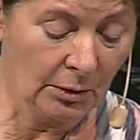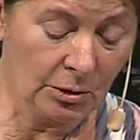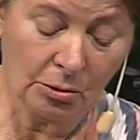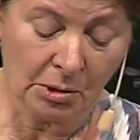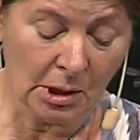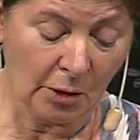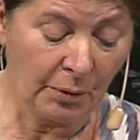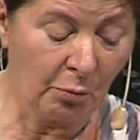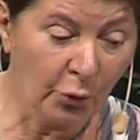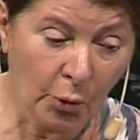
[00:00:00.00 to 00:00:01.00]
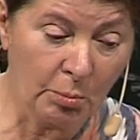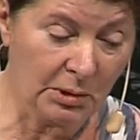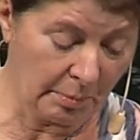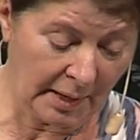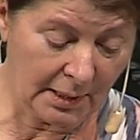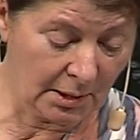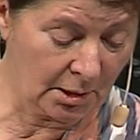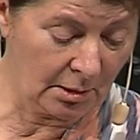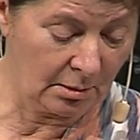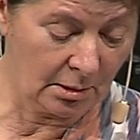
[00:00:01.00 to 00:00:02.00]
There's not enough informed
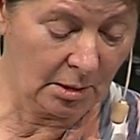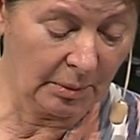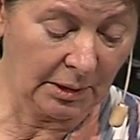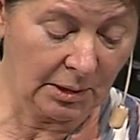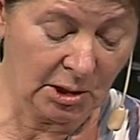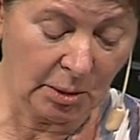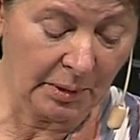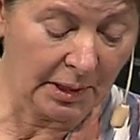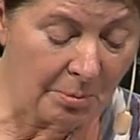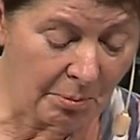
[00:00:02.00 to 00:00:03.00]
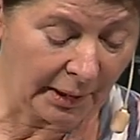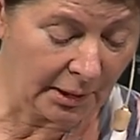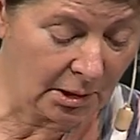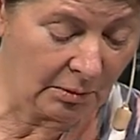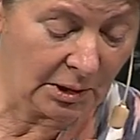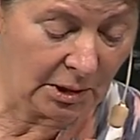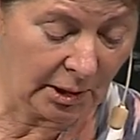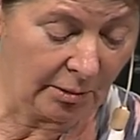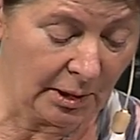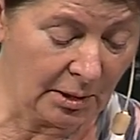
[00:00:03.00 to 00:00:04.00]
debate about the deeper impact of
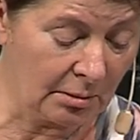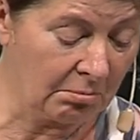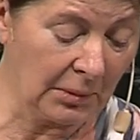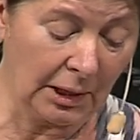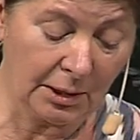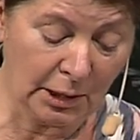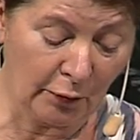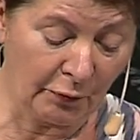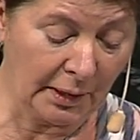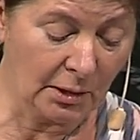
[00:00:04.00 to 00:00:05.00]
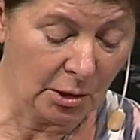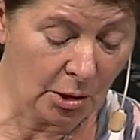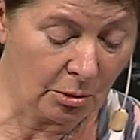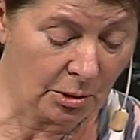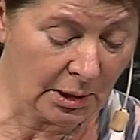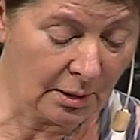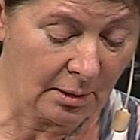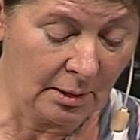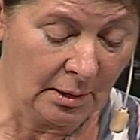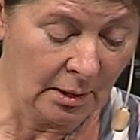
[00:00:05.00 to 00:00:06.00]
interiors, how they affect the user,
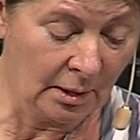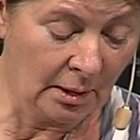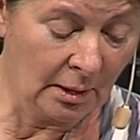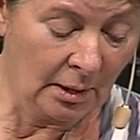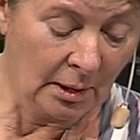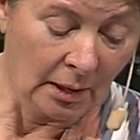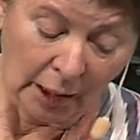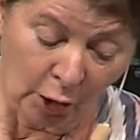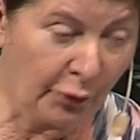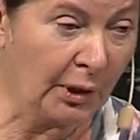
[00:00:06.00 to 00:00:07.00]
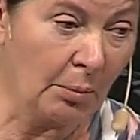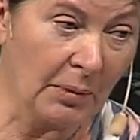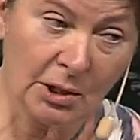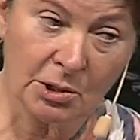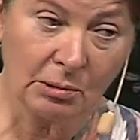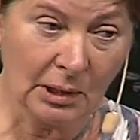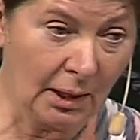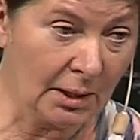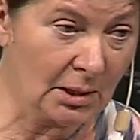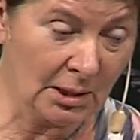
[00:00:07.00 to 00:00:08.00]
how for commercial
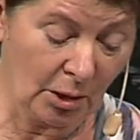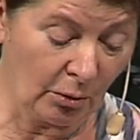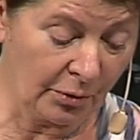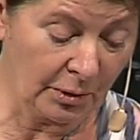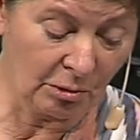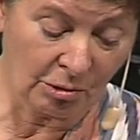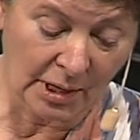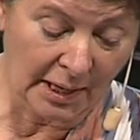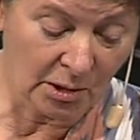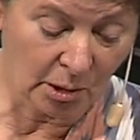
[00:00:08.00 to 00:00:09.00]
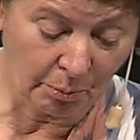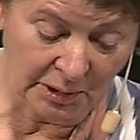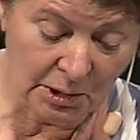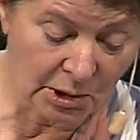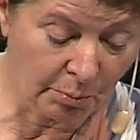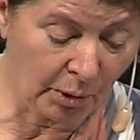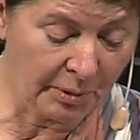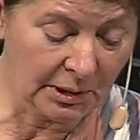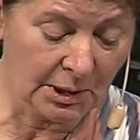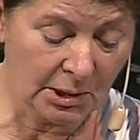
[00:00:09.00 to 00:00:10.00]
clients they often create the business
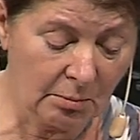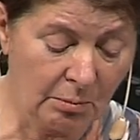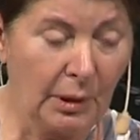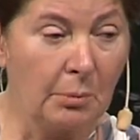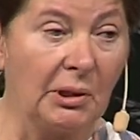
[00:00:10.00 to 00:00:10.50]
proposition by